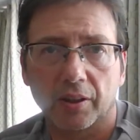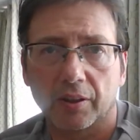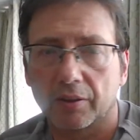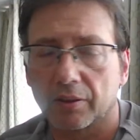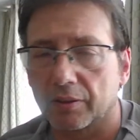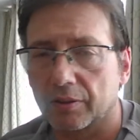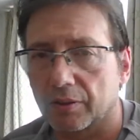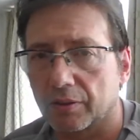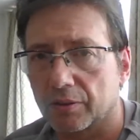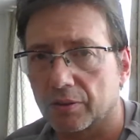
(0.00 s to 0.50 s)

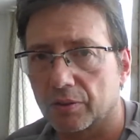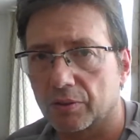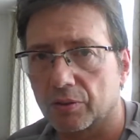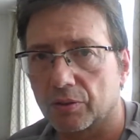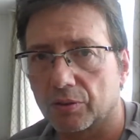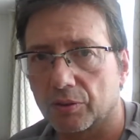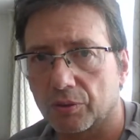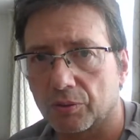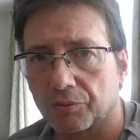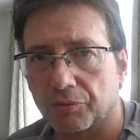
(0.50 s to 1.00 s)

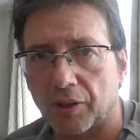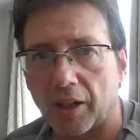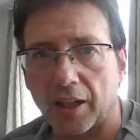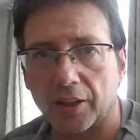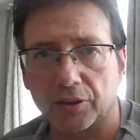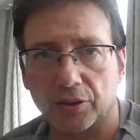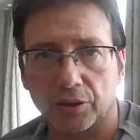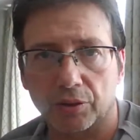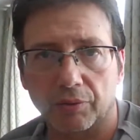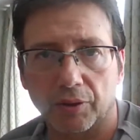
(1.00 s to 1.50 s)
the
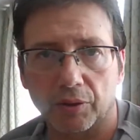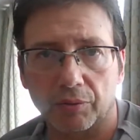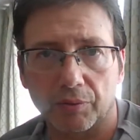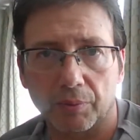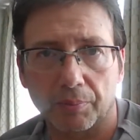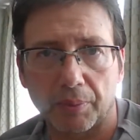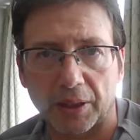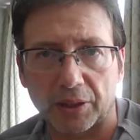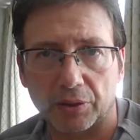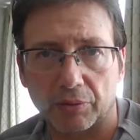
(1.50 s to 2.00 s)
fastest way,
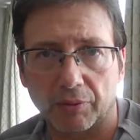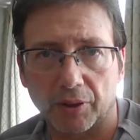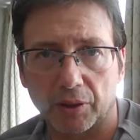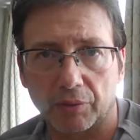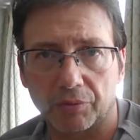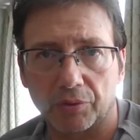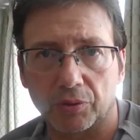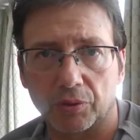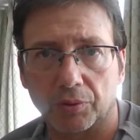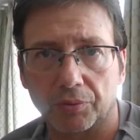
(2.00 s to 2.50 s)
the best way
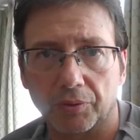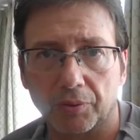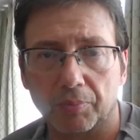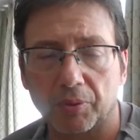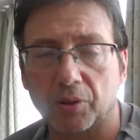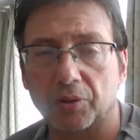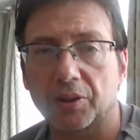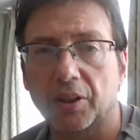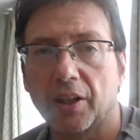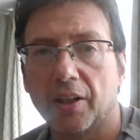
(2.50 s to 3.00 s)
of the software,
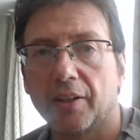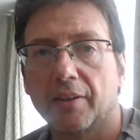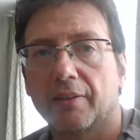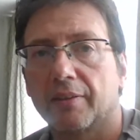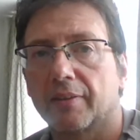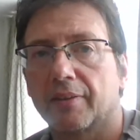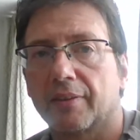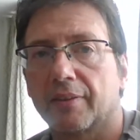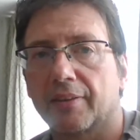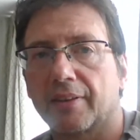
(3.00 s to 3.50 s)
because
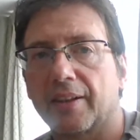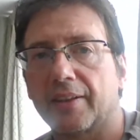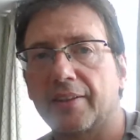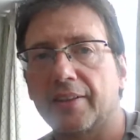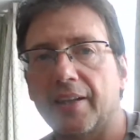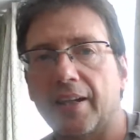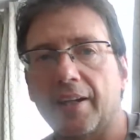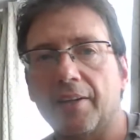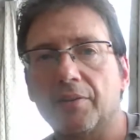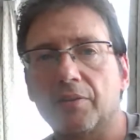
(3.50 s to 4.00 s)
at
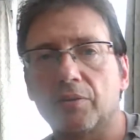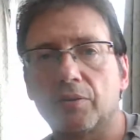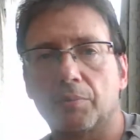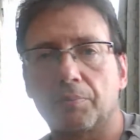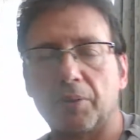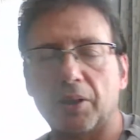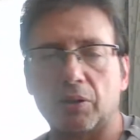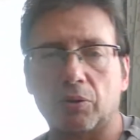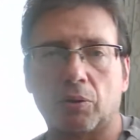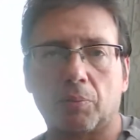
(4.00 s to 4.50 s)
the end, the
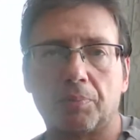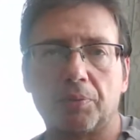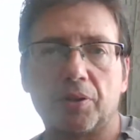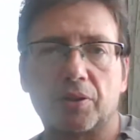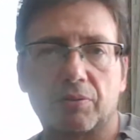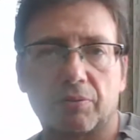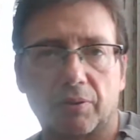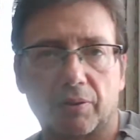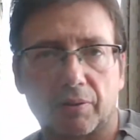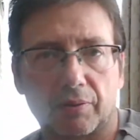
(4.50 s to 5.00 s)
big
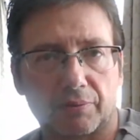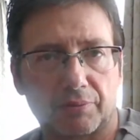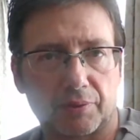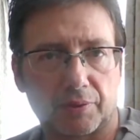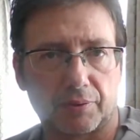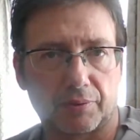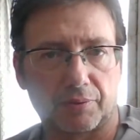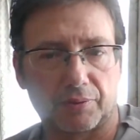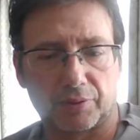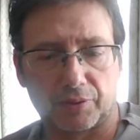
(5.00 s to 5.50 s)
companies
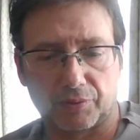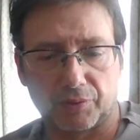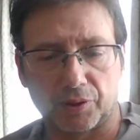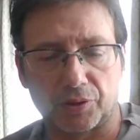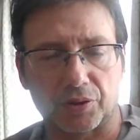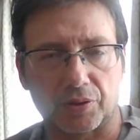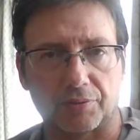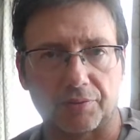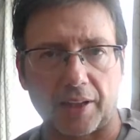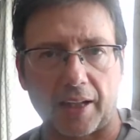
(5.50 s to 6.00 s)
will
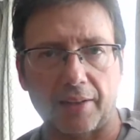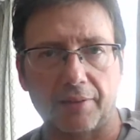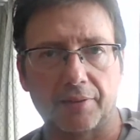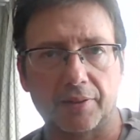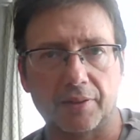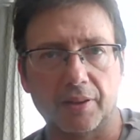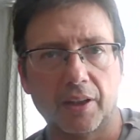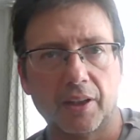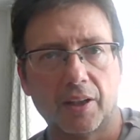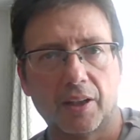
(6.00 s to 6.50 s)
survive
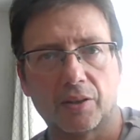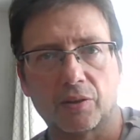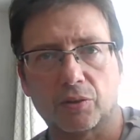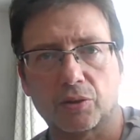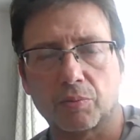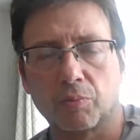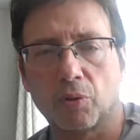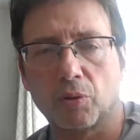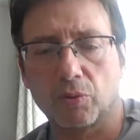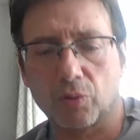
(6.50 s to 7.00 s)
it. The
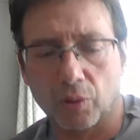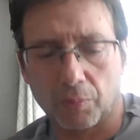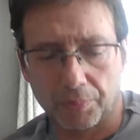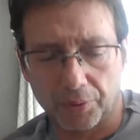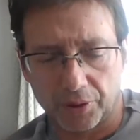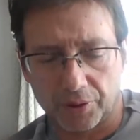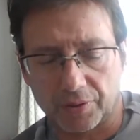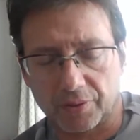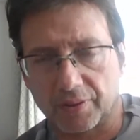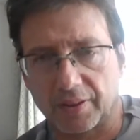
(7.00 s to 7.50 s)
small
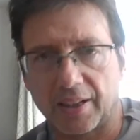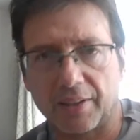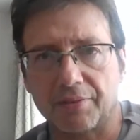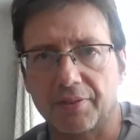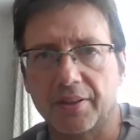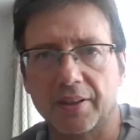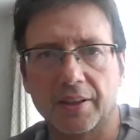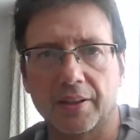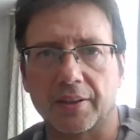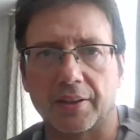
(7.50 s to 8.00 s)
companies,
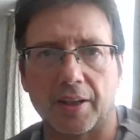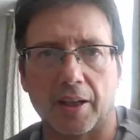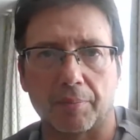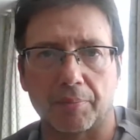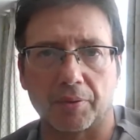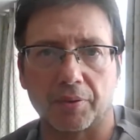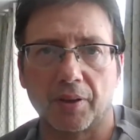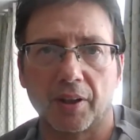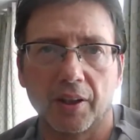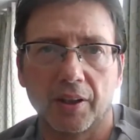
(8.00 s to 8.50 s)
everything can
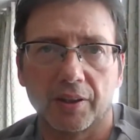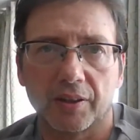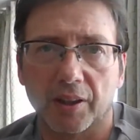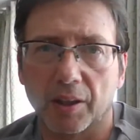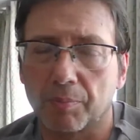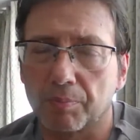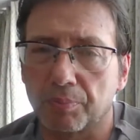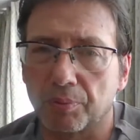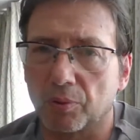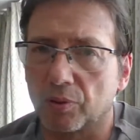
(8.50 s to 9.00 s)
happen.
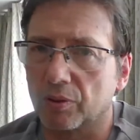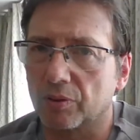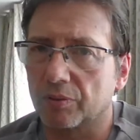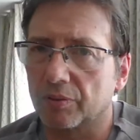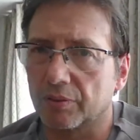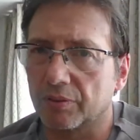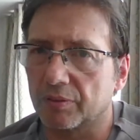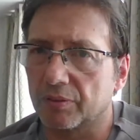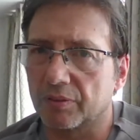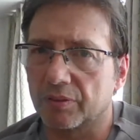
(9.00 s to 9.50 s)

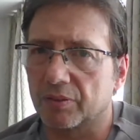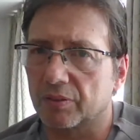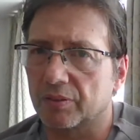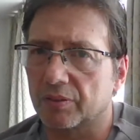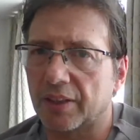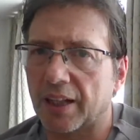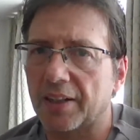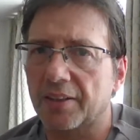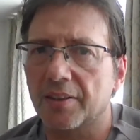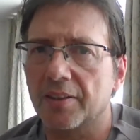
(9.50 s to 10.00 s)

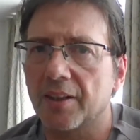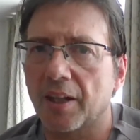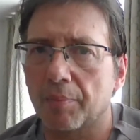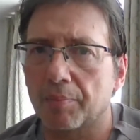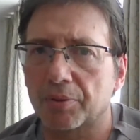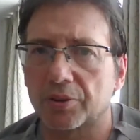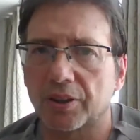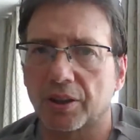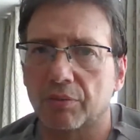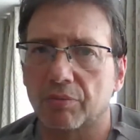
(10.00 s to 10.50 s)

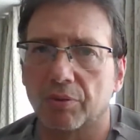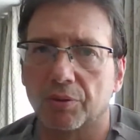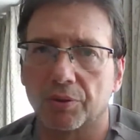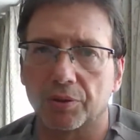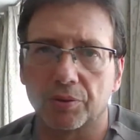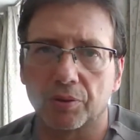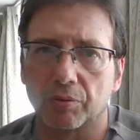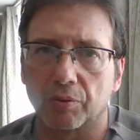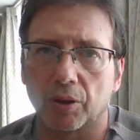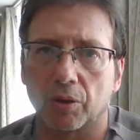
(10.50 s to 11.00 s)
99% will
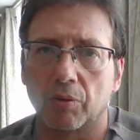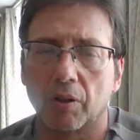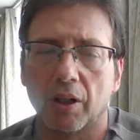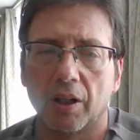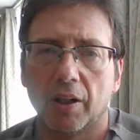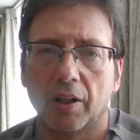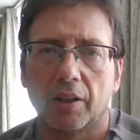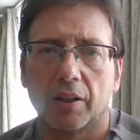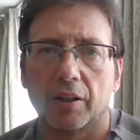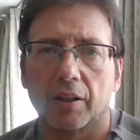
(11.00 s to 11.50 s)
not grow
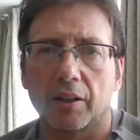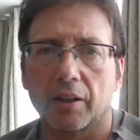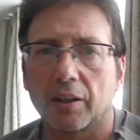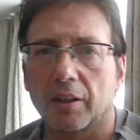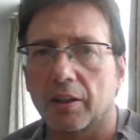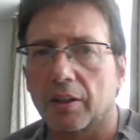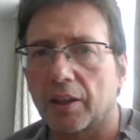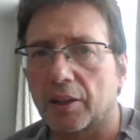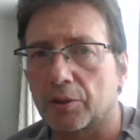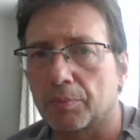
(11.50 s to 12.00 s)

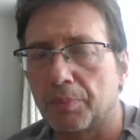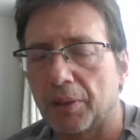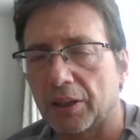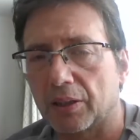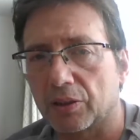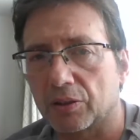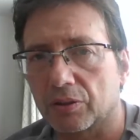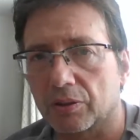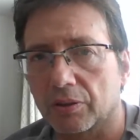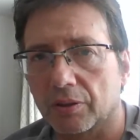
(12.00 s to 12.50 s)
as
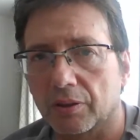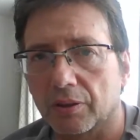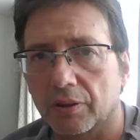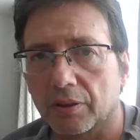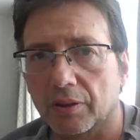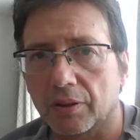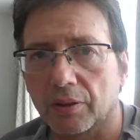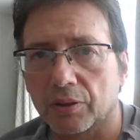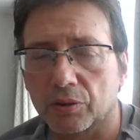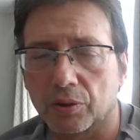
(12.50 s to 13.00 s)
big as
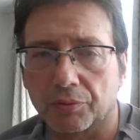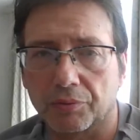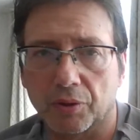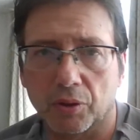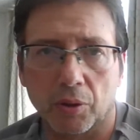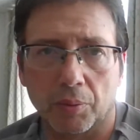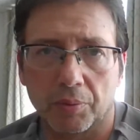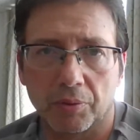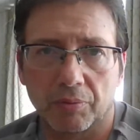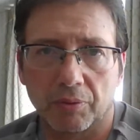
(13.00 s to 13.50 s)
a software
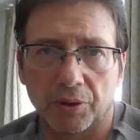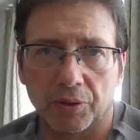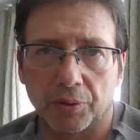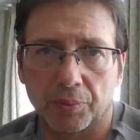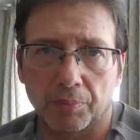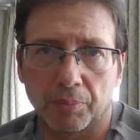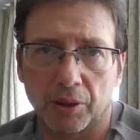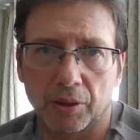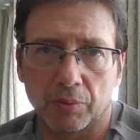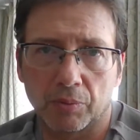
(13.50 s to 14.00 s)
company will
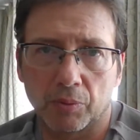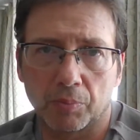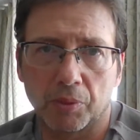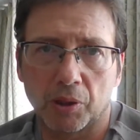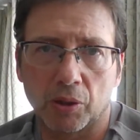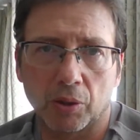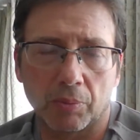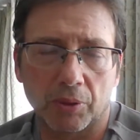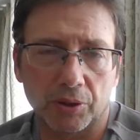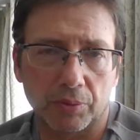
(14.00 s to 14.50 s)
not
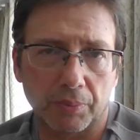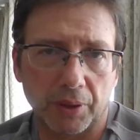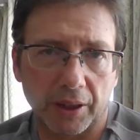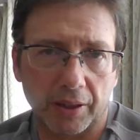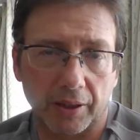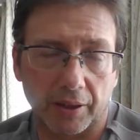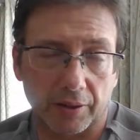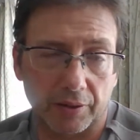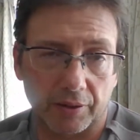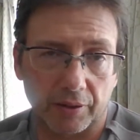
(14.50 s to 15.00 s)
become as
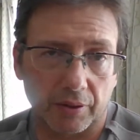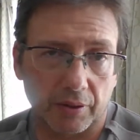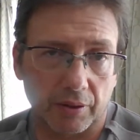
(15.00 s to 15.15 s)
big as